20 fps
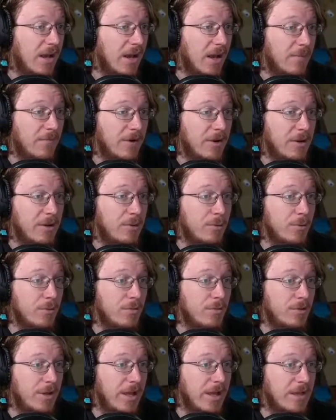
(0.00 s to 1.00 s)
Very
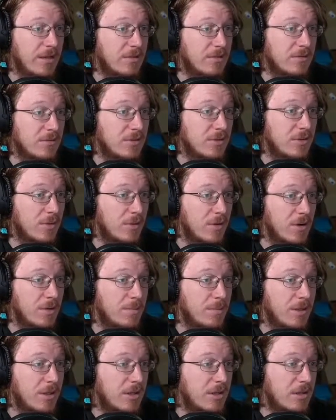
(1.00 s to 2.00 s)
cool story,
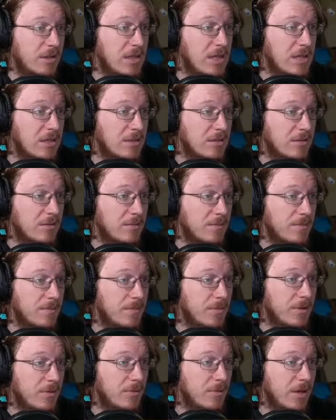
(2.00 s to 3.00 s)
but neat.
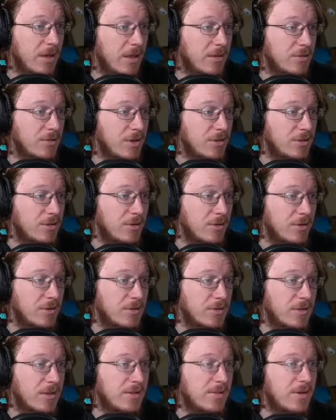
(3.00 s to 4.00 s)
Create a treasure token,
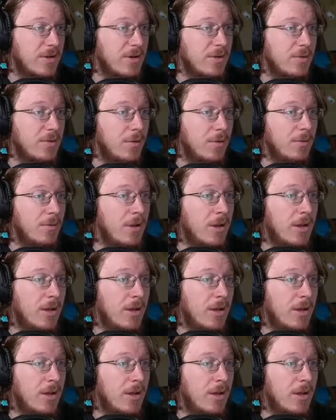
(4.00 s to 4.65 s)
so that's very cool.